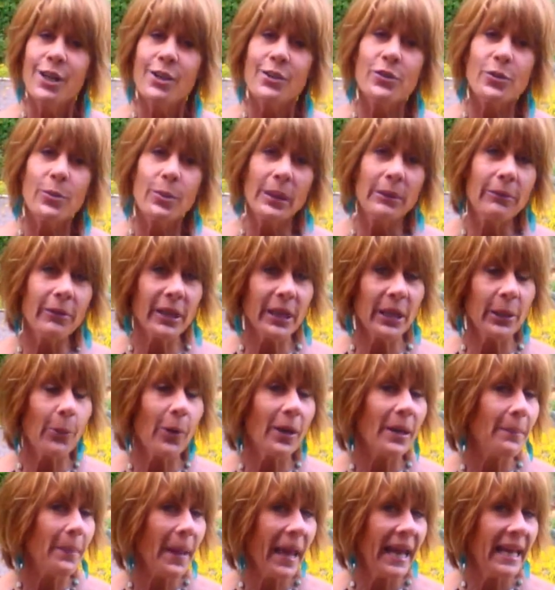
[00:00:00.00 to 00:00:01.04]
So we really
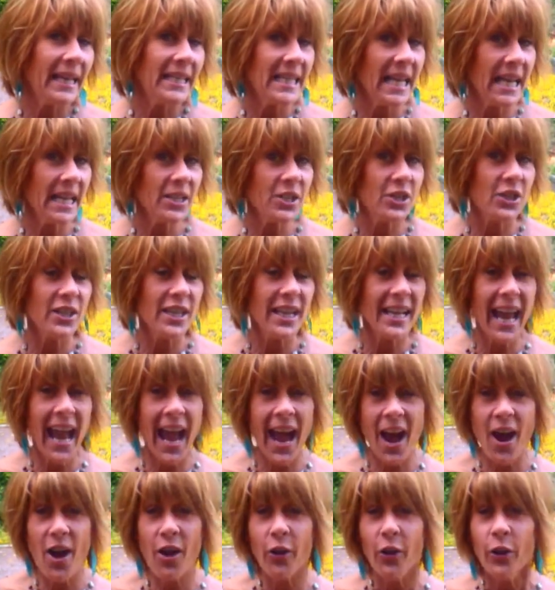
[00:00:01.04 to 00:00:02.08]
want to pay attention to
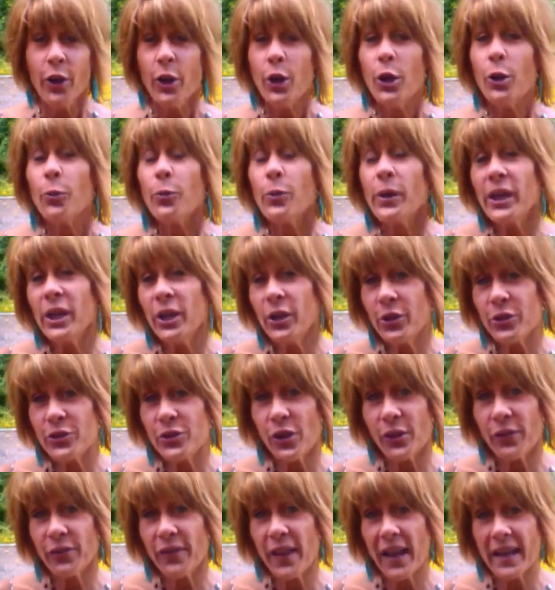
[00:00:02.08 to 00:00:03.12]
how we use
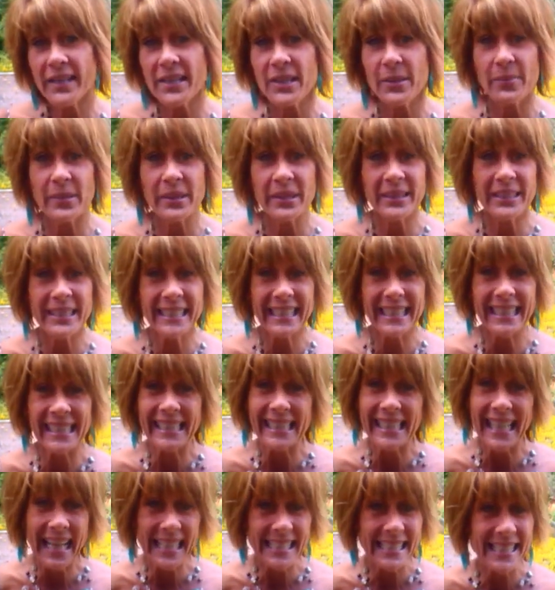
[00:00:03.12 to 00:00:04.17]
our flexibility.
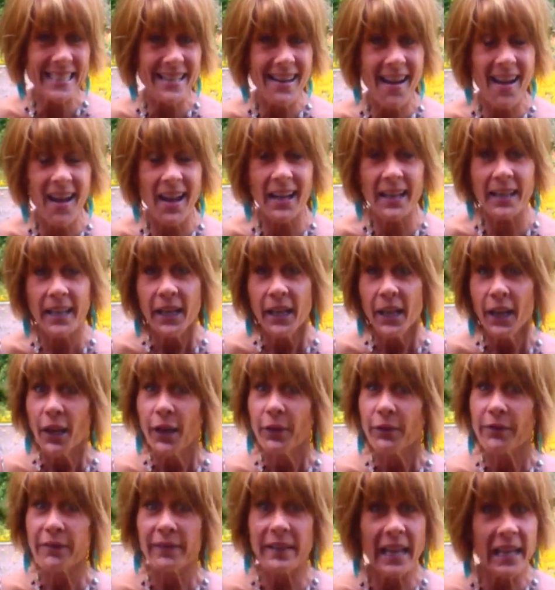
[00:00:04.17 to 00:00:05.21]
Let's not
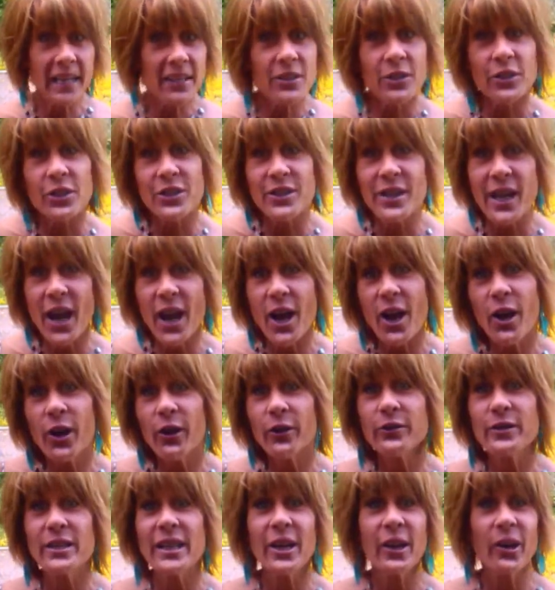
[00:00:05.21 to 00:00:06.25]
flex
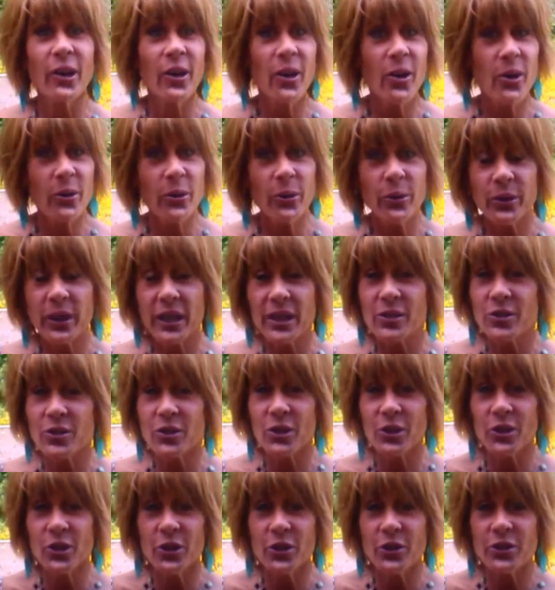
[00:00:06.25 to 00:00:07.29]
ourselves and our own
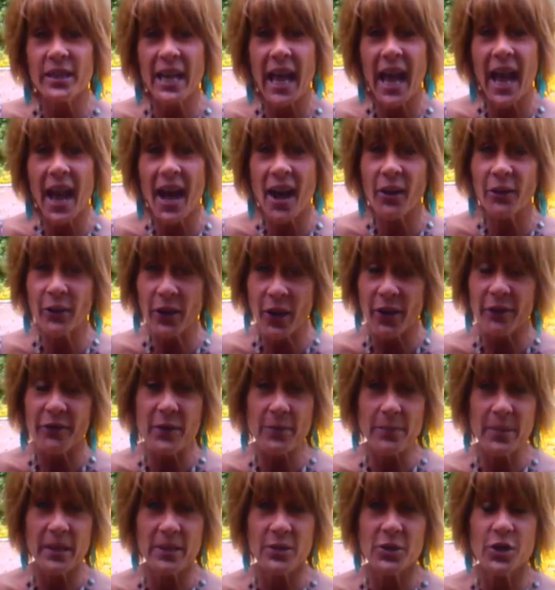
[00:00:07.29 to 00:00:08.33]
concerns out of the
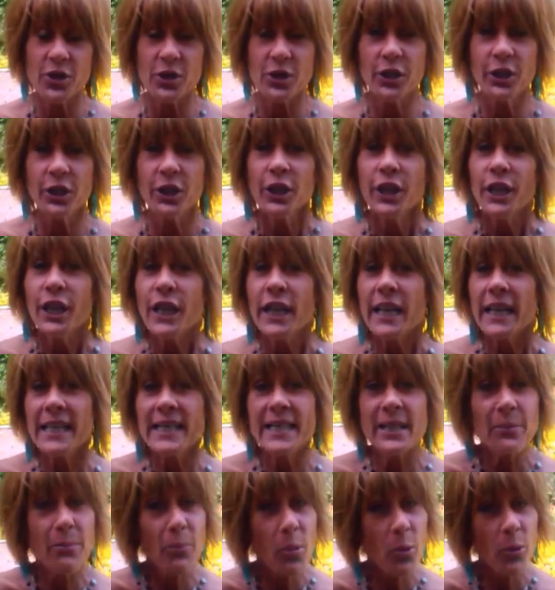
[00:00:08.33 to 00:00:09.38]
picture.
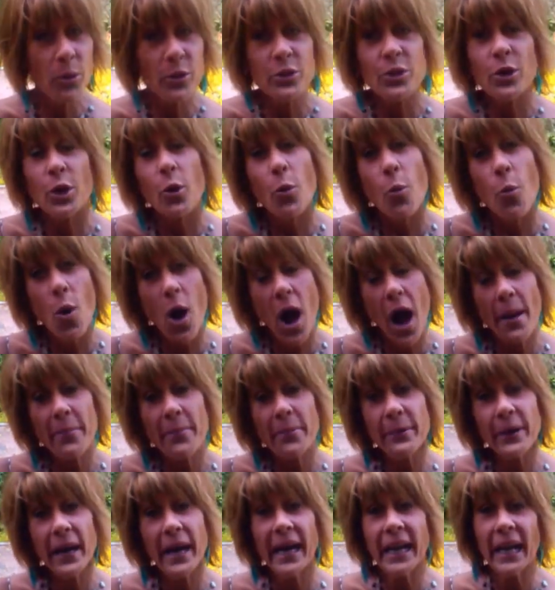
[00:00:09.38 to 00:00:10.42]
It's important to
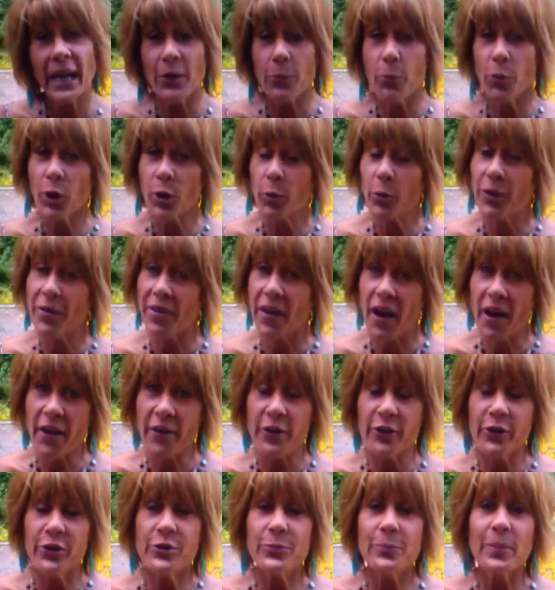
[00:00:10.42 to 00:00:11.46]
cooperate and work with
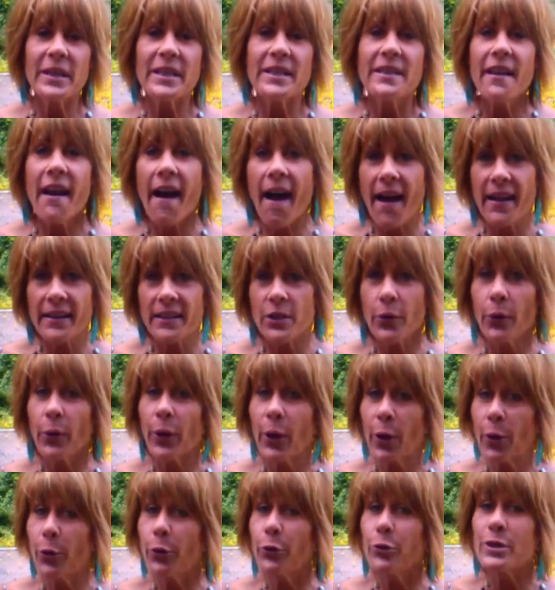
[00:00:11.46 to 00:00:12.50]
others, but not to
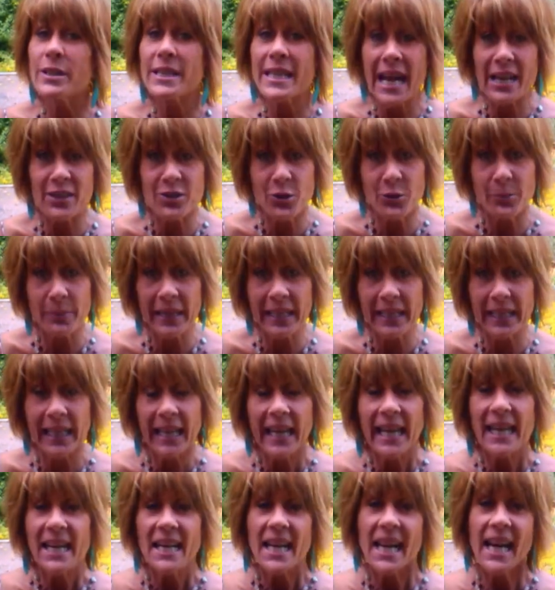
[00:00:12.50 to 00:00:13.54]
our own detriment.
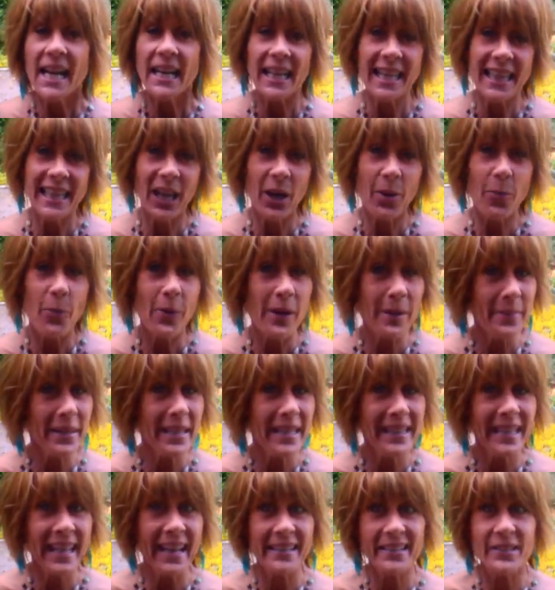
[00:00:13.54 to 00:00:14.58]
And I think
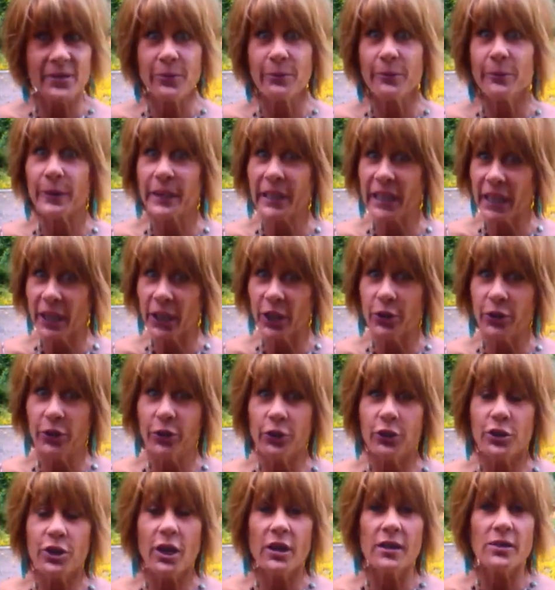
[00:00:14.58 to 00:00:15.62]
women, that's really
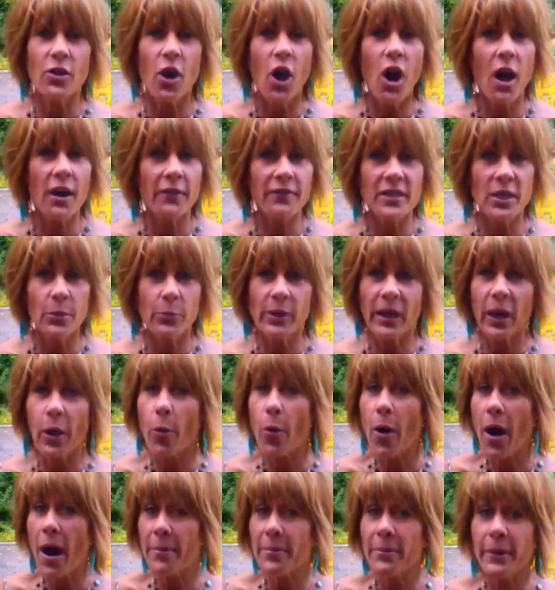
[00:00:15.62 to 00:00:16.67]
huge, because often we
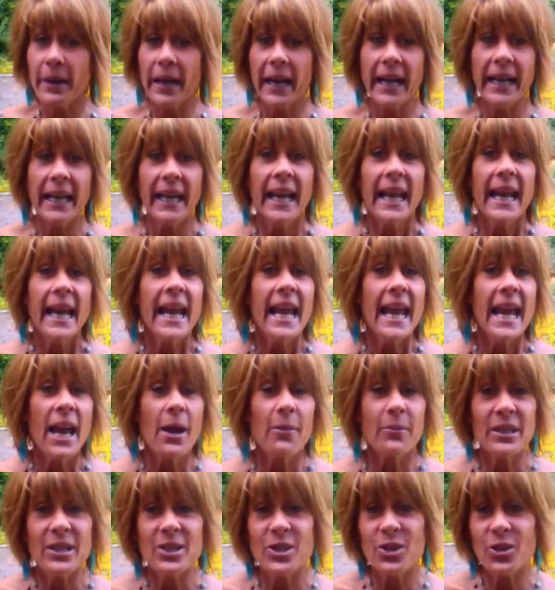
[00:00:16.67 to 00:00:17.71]
cooperate
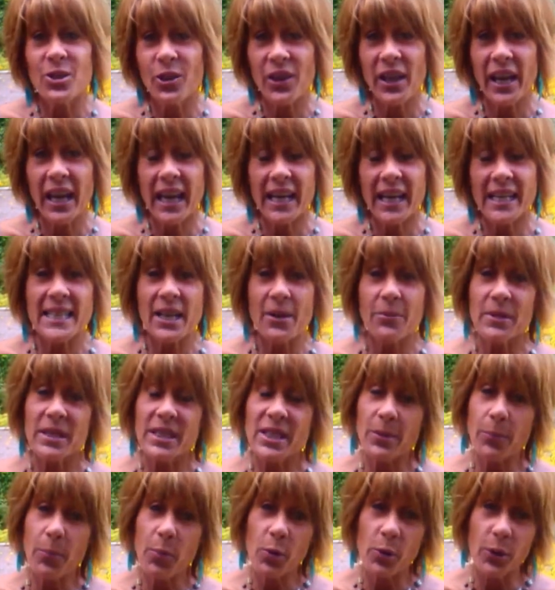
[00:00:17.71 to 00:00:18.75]
and we do things and we
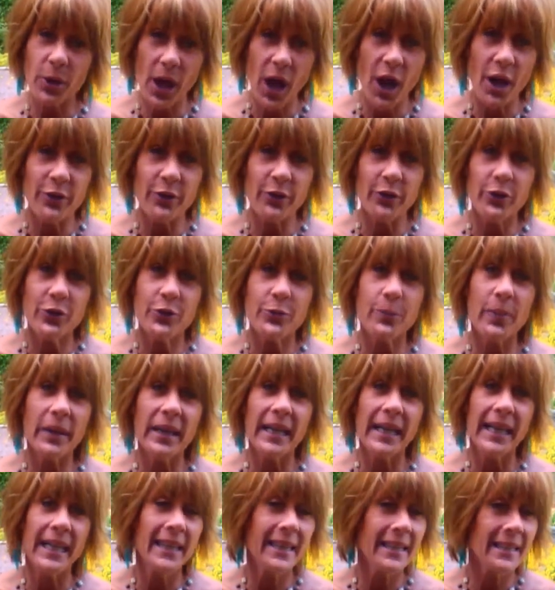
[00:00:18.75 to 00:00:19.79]
support others, but
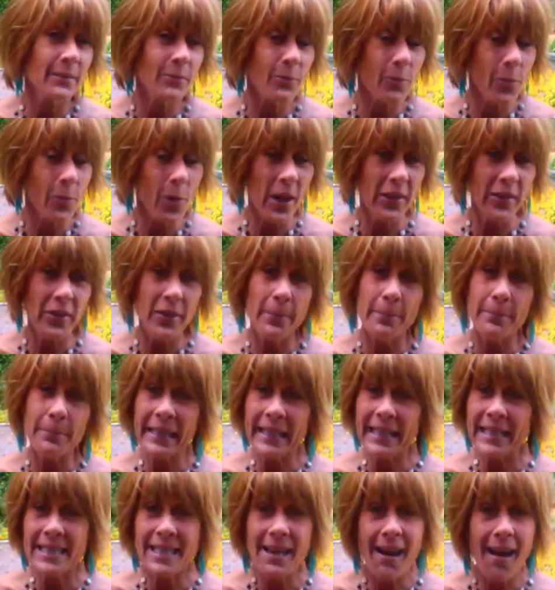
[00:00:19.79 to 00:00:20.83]
in the
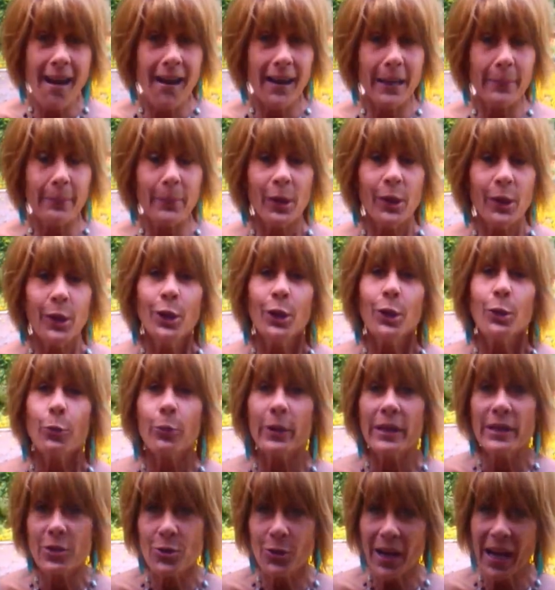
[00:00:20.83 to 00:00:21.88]
meantime,
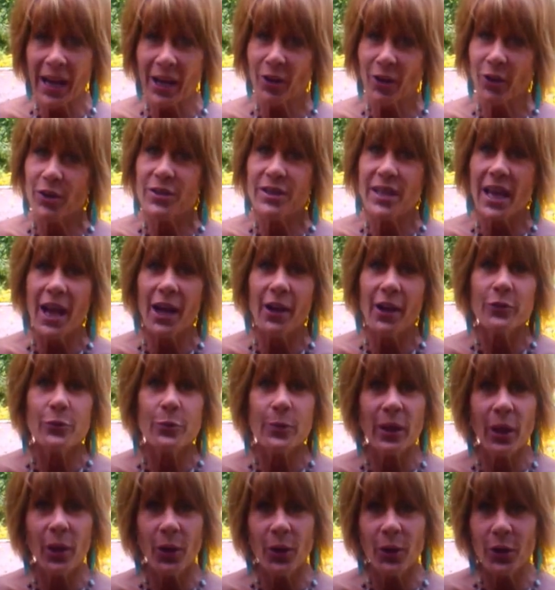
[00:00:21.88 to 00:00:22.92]
we drain ourselves,
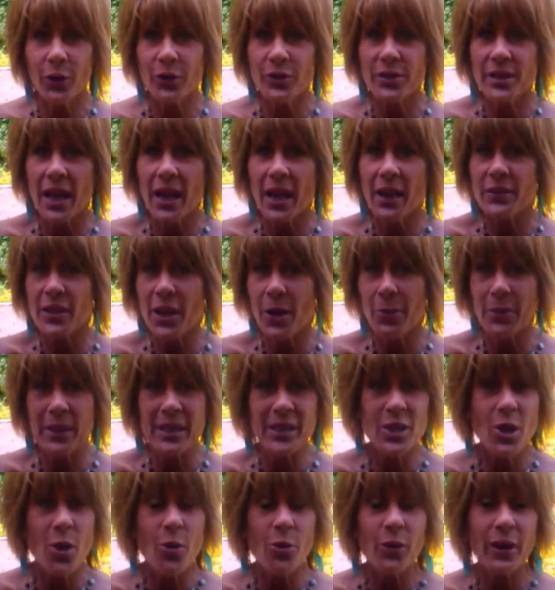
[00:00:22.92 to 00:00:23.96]
we hurt ourselves, and we
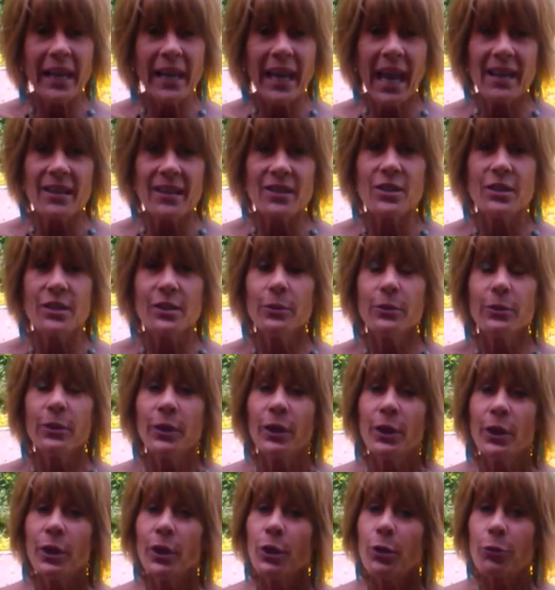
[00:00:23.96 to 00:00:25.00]
don't get to
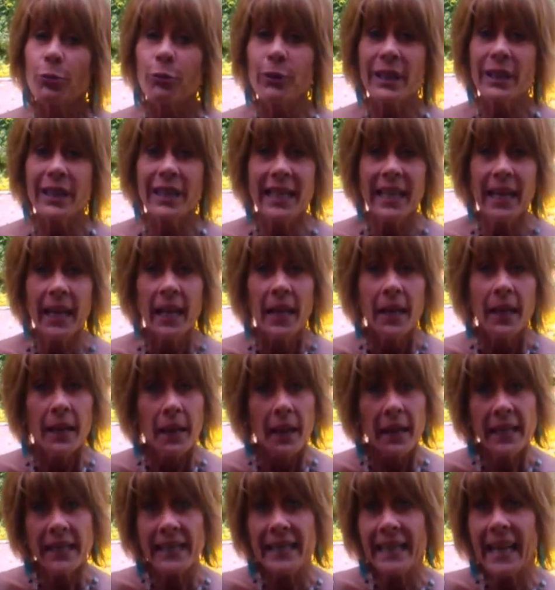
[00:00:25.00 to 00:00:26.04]
really
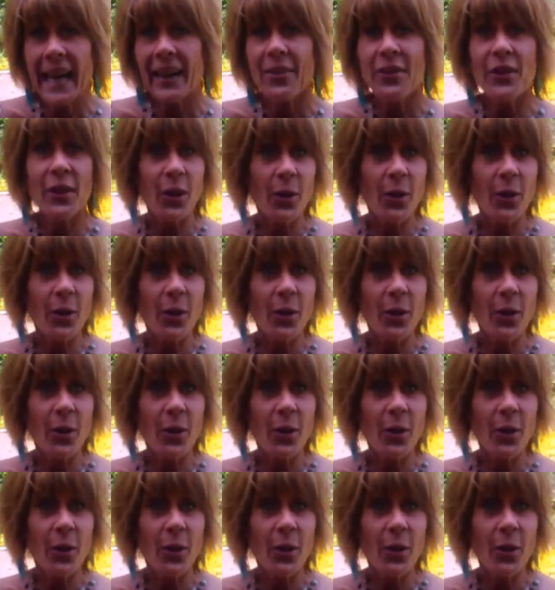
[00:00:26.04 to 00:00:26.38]
get